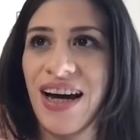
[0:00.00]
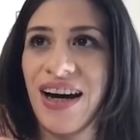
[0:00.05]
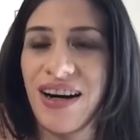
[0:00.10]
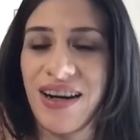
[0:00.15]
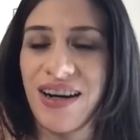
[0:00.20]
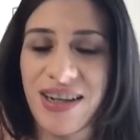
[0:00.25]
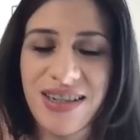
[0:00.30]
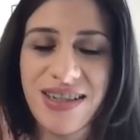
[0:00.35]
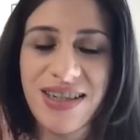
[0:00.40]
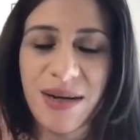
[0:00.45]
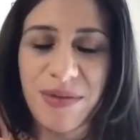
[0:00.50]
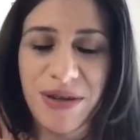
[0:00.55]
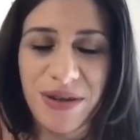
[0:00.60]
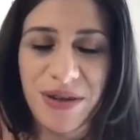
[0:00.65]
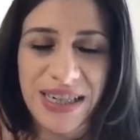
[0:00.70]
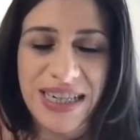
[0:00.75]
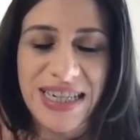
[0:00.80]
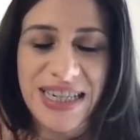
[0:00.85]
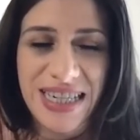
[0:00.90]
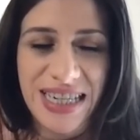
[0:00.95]
on
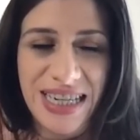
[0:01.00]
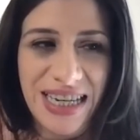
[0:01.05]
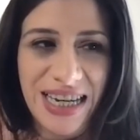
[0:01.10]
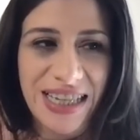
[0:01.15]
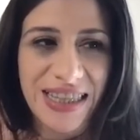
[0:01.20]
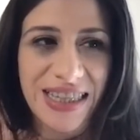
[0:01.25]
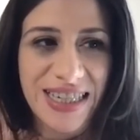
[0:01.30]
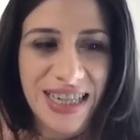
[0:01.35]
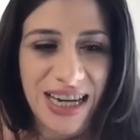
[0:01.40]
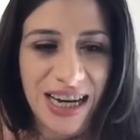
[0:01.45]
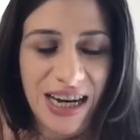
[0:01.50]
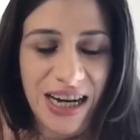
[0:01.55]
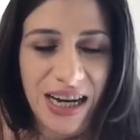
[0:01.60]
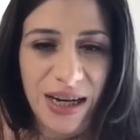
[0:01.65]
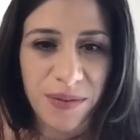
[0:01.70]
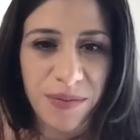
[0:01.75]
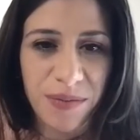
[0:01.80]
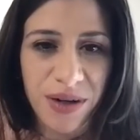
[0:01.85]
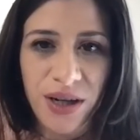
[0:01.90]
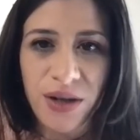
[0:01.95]
WNET at the
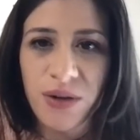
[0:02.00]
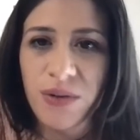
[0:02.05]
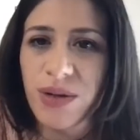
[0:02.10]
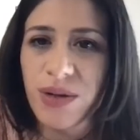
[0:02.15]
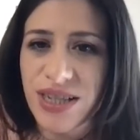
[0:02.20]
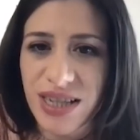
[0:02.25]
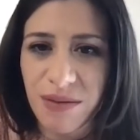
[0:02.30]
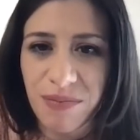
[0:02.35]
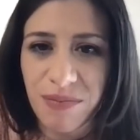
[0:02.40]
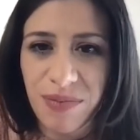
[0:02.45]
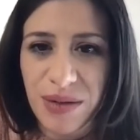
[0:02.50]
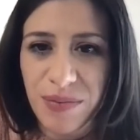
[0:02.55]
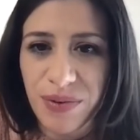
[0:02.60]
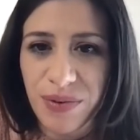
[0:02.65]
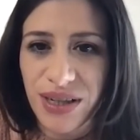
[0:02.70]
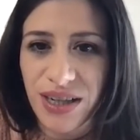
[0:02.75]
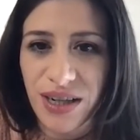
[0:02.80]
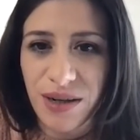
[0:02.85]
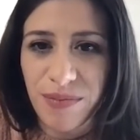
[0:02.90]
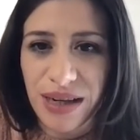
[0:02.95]
time, which some people
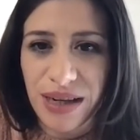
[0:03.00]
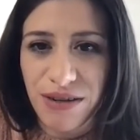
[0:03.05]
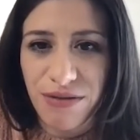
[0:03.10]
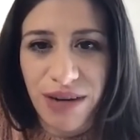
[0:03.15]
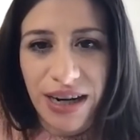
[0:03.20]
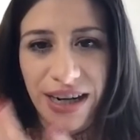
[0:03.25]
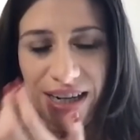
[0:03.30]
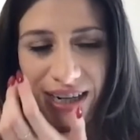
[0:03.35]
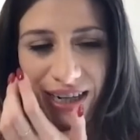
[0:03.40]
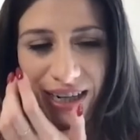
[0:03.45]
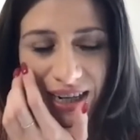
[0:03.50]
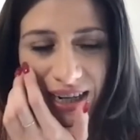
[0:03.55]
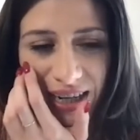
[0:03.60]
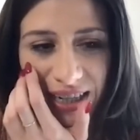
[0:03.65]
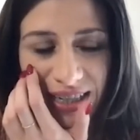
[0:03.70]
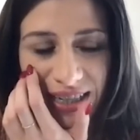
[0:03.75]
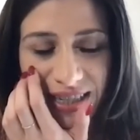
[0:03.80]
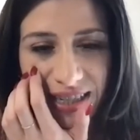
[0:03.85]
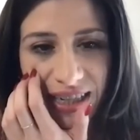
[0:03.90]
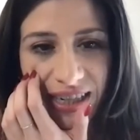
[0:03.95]
here might
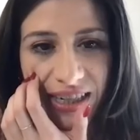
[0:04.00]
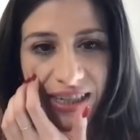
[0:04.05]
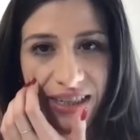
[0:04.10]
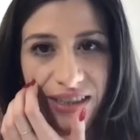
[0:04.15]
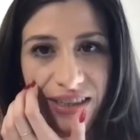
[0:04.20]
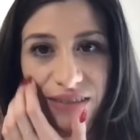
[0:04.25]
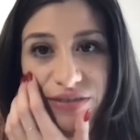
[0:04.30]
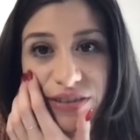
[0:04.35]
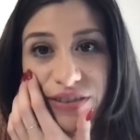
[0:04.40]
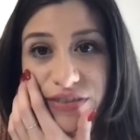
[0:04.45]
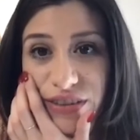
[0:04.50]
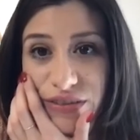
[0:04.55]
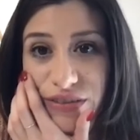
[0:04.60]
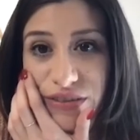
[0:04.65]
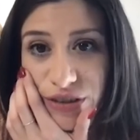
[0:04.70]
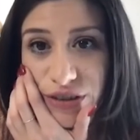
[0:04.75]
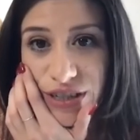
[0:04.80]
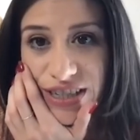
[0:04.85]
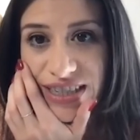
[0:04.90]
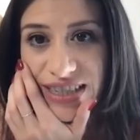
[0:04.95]
recognize, the
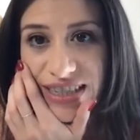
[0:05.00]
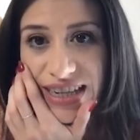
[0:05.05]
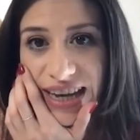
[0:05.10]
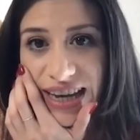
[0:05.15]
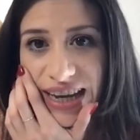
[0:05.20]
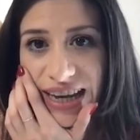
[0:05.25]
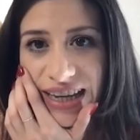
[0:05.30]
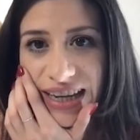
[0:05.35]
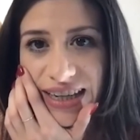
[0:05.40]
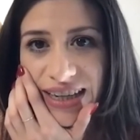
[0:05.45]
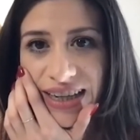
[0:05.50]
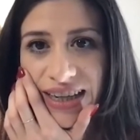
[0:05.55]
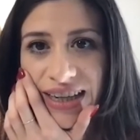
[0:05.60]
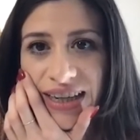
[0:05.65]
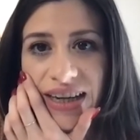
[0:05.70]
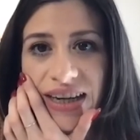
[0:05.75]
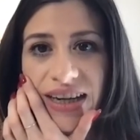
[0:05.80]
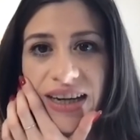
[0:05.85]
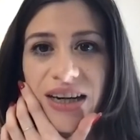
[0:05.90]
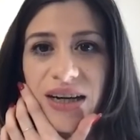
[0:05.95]
51st State,
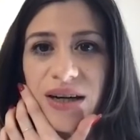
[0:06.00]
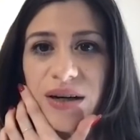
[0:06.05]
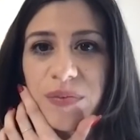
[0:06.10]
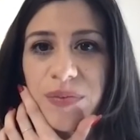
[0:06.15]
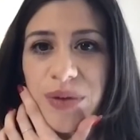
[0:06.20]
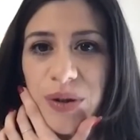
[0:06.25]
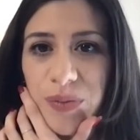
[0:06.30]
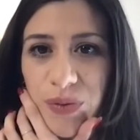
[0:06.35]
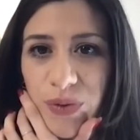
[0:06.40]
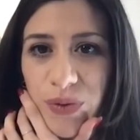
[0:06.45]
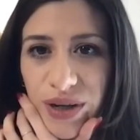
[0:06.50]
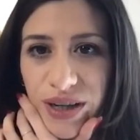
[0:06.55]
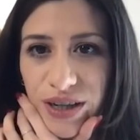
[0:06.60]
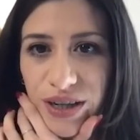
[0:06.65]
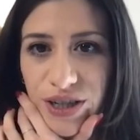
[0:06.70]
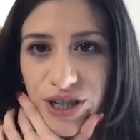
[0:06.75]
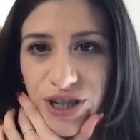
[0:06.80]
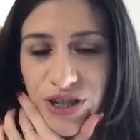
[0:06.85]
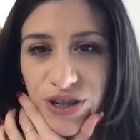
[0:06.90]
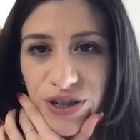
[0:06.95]
Bill
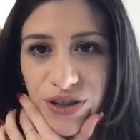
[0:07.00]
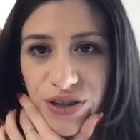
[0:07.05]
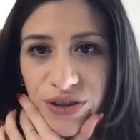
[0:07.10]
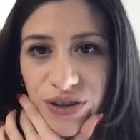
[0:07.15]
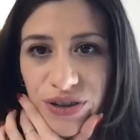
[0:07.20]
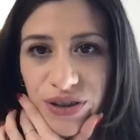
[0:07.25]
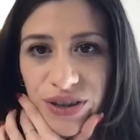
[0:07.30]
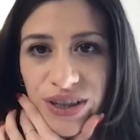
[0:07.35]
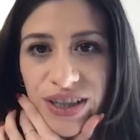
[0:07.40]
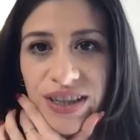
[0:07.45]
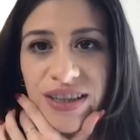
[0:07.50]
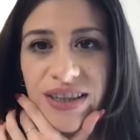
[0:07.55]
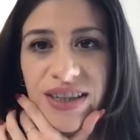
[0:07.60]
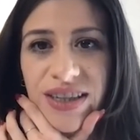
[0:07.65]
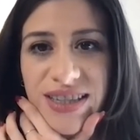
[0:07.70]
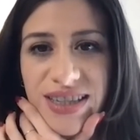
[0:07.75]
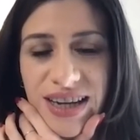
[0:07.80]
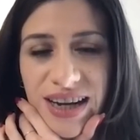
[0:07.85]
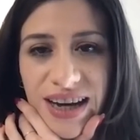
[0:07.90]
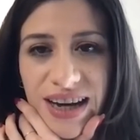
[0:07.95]
Moyer's Journal,
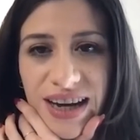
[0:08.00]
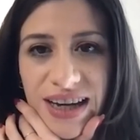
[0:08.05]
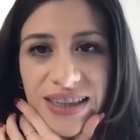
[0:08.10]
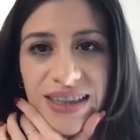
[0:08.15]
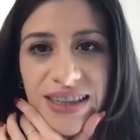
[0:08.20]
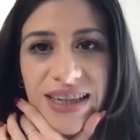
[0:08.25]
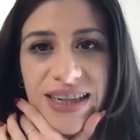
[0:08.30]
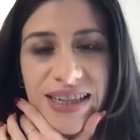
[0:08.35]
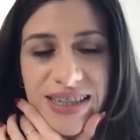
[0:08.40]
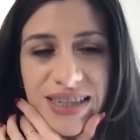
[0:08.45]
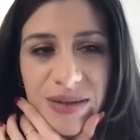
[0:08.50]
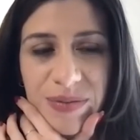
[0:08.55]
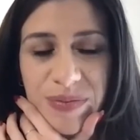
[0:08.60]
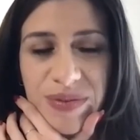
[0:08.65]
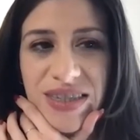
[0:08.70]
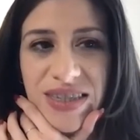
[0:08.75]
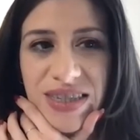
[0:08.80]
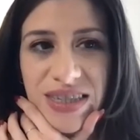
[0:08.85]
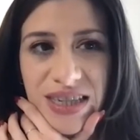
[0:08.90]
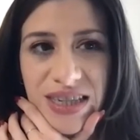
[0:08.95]
things that had like some
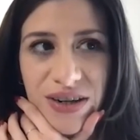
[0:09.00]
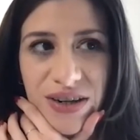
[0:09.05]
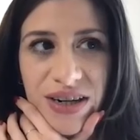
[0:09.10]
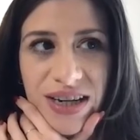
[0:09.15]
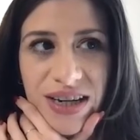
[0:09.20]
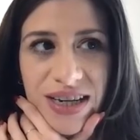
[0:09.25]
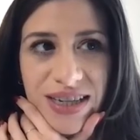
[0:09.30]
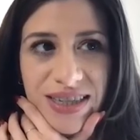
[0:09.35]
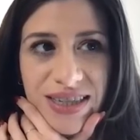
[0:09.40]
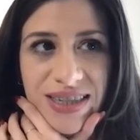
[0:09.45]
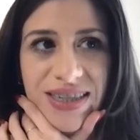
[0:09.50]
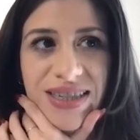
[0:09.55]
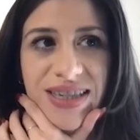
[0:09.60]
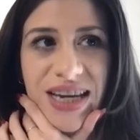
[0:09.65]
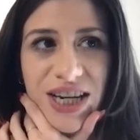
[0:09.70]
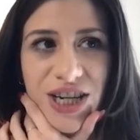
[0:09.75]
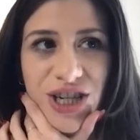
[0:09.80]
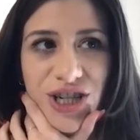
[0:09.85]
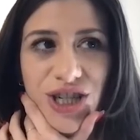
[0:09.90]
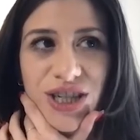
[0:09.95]
serious
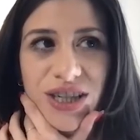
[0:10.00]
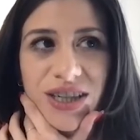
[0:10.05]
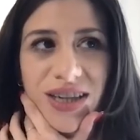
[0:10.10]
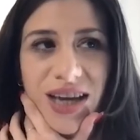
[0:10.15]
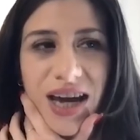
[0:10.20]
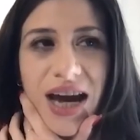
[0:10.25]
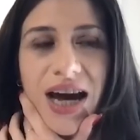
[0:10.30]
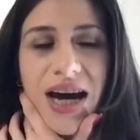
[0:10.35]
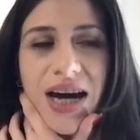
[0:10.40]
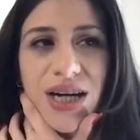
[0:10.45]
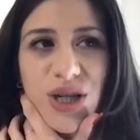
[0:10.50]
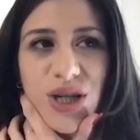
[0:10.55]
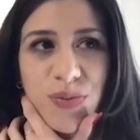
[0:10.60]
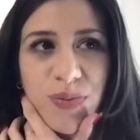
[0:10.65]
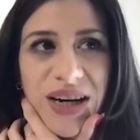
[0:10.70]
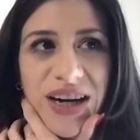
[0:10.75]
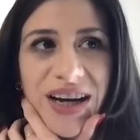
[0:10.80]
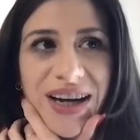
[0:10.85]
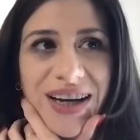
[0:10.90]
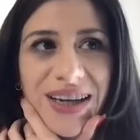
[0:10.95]
station cash
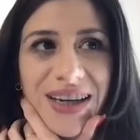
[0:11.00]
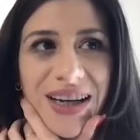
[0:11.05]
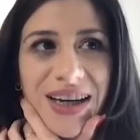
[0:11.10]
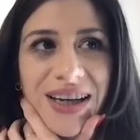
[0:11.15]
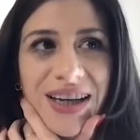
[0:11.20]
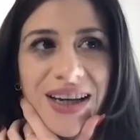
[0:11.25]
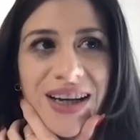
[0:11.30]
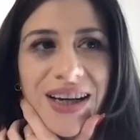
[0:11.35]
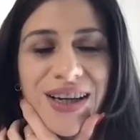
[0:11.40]
behind it.